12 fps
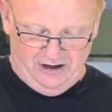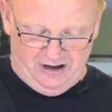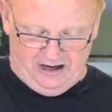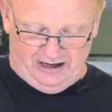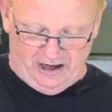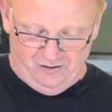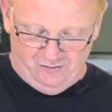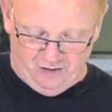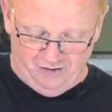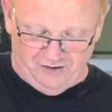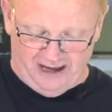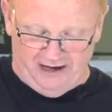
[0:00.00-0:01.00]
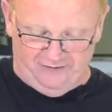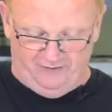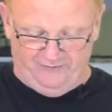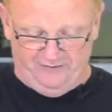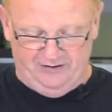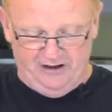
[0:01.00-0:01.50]
Okay, turn the heat
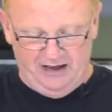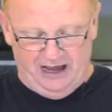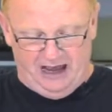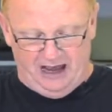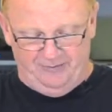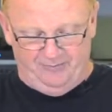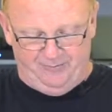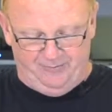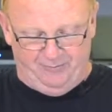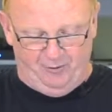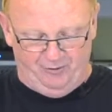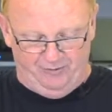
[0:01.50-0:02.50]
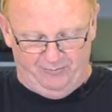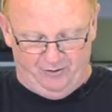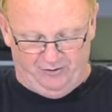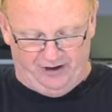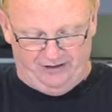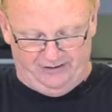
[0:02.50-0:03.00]
off and pour the
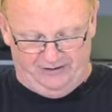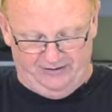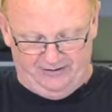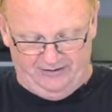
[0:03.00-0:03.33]
milk in,